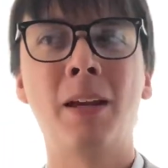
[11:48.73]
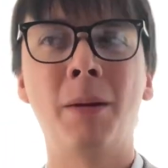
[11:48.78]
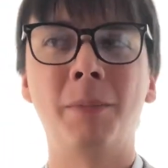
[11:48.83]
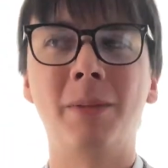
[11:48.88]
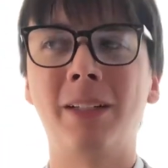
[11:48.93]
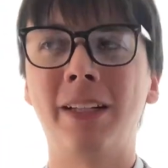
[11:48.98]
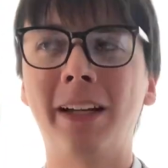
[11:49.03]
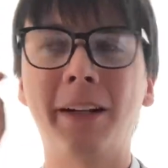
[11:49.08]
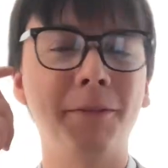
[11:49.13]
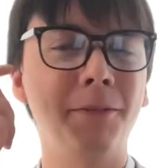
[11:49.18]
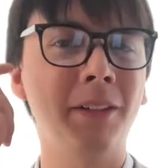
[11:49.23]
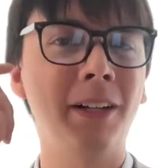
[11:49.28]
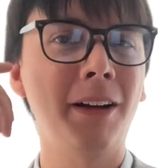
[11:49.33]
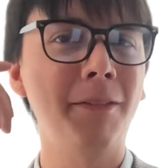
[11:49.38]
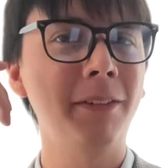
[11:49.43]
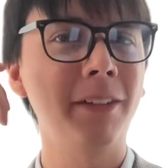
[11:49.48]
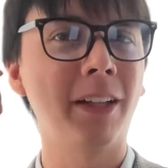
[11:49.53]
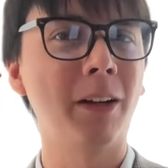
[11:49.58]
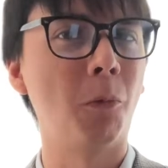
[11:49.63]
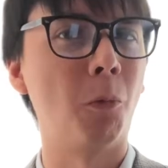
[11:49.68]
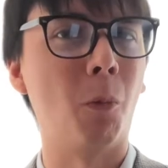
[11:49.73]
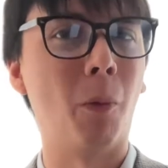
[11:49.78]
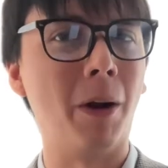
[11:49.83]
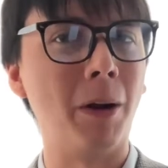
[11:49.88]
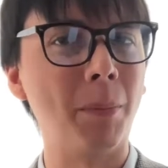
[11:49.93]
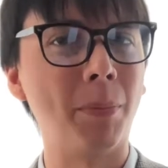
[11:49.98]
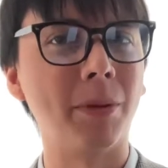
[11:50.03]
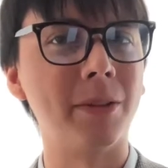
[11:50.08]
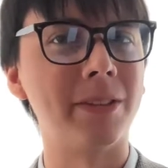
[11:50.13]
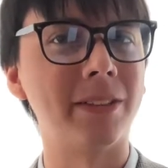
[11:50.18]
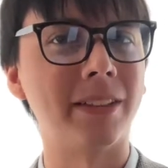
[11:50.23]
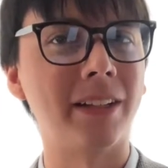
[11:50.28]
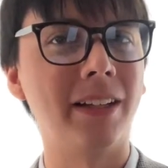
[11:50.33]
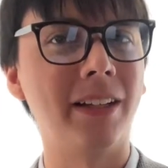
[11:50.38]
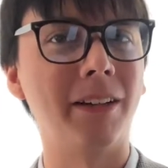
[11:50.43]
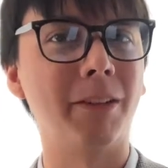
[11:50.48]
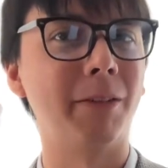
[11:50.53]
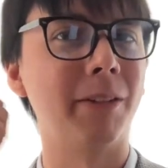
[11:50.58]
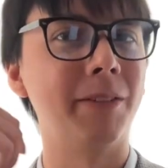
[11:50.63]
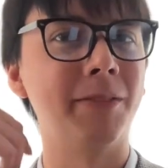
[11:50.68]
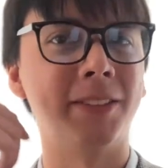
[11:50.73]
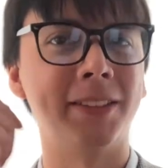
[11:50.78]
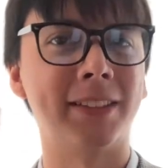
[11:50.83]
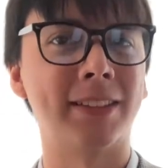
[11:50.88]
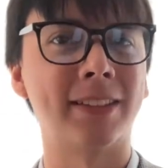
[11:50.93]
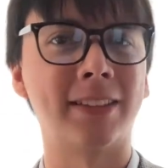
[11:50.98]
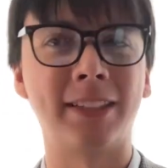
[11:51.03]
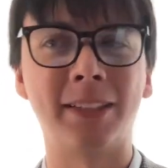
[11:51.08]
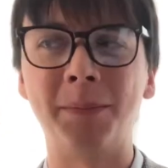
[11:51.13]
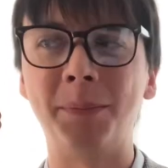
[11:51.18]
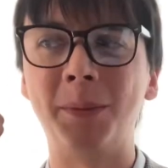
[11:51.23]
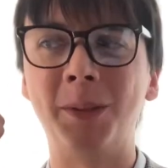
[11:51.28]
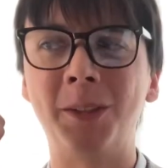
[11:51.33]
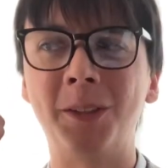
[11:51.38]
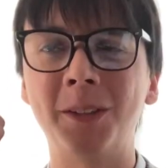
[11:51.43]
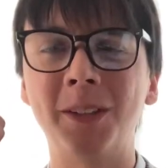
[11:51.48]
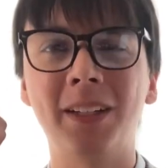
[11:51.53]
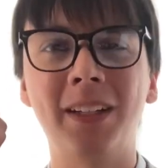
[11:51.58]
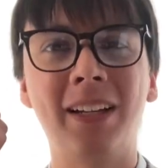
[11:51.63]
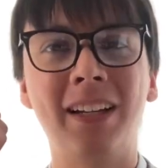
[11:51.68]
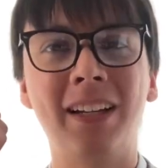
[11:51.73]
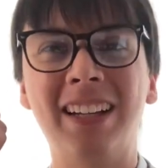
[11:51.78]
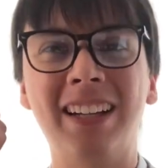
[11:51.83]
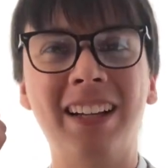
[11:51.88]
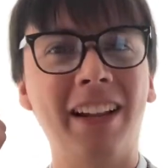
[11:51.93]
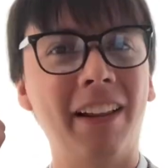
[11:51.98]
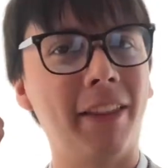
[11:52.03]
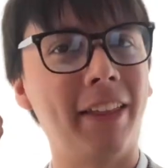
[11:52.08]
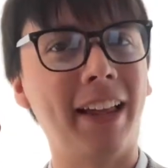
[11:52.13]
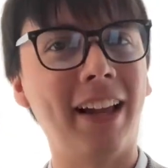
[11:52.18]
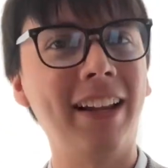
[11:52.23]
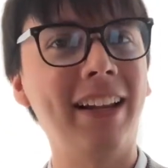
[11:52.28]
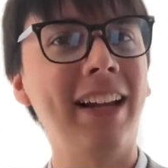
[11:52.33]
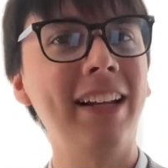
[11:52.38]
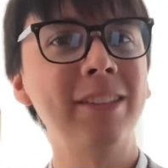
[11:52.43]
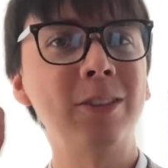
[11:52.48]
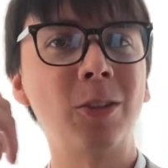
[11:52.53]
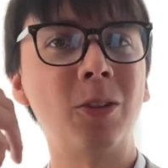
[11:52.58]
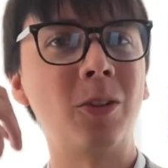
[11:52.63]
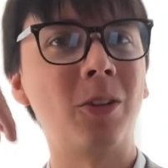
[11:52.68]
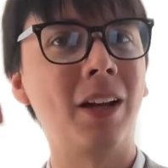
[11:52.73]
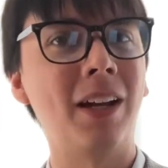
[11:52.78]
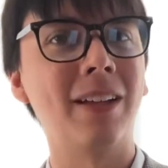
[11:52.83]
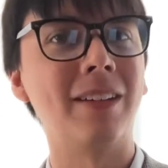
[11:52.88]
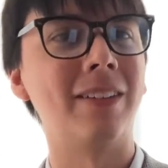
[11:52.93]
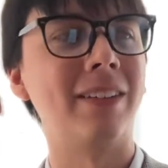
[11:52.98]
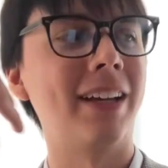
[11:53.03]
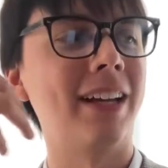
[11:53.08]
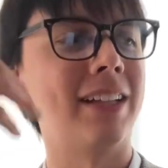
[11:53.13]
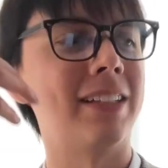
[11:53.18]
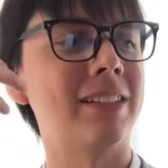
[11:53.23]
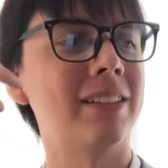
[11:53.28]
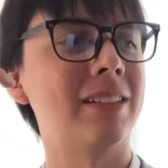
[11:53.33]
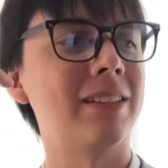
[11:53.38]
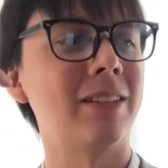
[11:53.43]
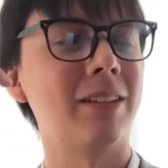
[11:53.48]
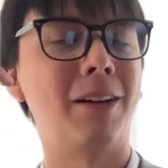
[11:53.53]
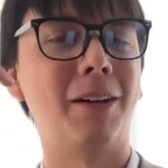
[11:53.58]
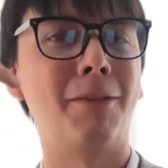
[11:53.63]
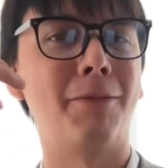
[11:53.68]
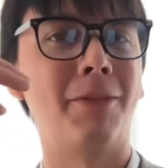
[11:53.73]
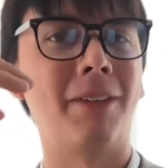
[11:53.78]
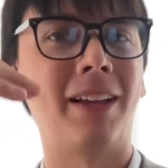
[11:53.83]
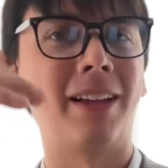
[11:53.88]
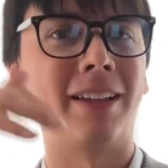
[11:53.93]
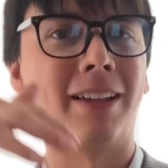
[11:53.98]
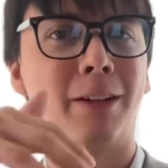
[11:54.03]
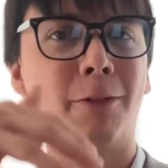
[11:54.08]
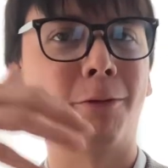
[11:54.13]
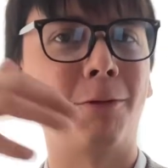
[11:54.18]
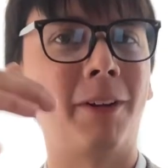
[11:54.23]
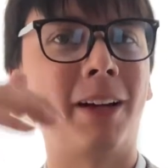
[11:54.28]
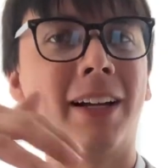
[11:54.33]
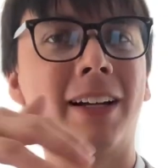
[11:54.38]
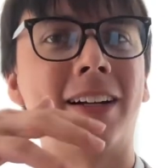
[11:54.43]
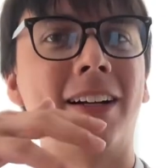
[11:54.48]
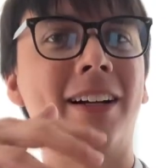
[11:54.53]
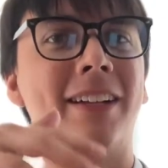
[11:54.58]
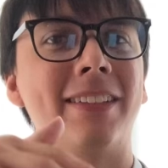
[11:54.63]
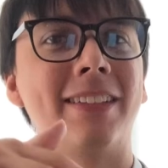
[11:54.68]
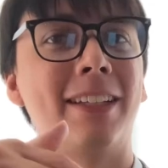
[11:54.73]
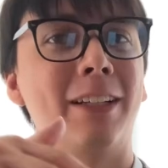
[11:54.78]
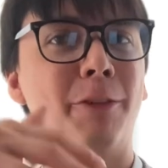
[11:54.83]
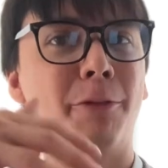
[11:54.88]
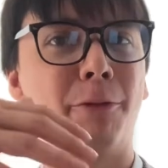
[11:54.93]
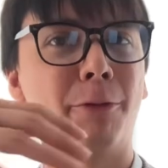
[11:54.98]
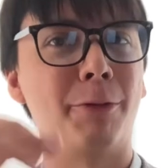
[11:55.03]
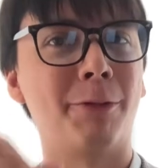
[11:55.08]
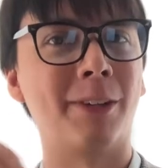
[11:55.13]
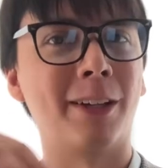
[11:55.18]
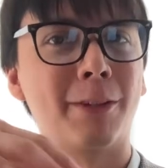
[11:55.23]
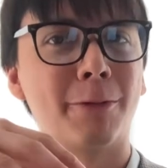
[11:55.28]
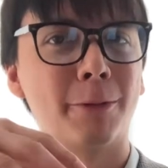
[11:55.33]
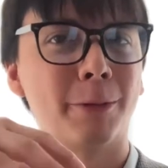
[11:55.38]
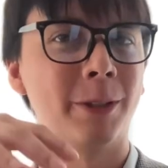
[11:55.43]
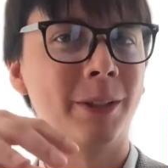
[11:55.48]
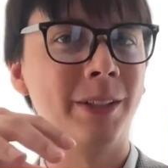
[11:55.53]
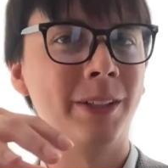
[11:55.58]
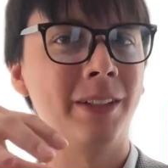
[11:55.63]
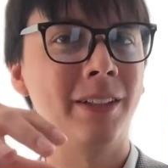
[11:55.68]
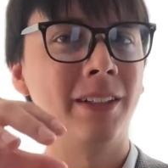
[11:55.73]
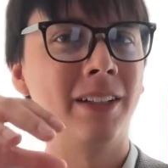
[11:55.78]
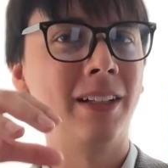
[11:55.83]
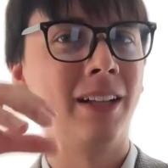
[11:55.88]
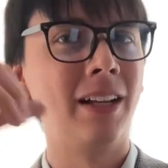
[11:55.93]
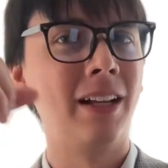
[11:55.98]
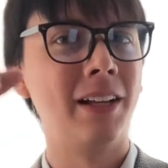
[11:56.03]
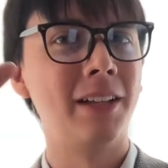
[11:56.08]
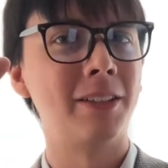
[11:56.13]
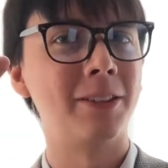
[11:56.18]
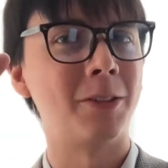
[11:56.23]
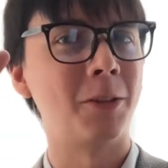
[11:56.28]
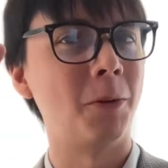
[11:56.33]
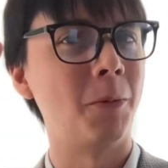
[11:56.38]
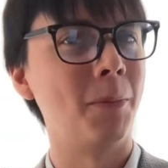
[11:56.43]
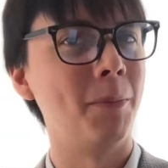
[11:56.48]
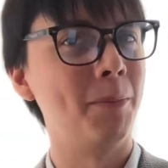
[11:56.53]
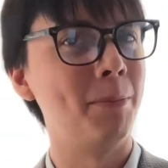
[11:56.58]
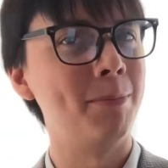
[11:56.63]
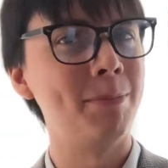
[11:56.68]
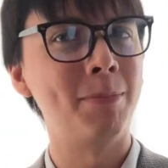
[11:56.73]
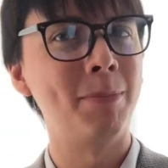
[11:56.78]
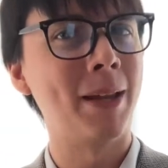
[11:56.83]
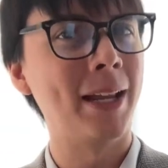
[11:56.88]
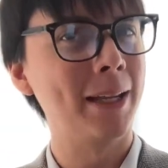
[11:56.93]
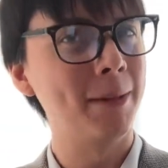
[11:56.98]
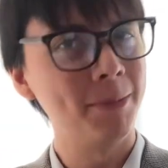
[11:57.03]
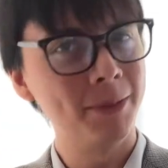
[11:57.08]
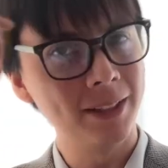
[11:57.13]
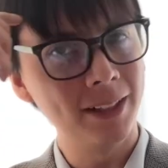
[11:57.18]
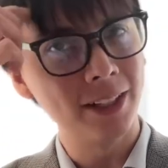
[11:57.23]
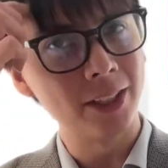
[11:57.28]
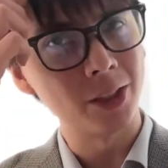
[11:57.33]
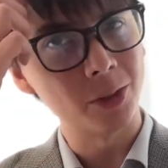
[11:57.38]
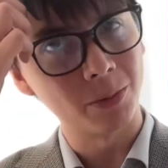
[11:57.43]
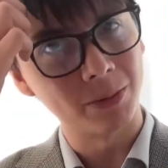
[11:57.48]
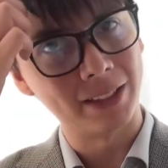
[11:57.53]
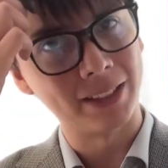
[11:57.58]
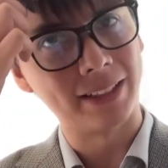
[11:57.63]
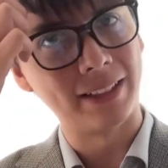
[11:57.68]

But yeah, if you're having like 1% or even skim milk, that has a lot less of that like fat content and flavor in it. So maybe this would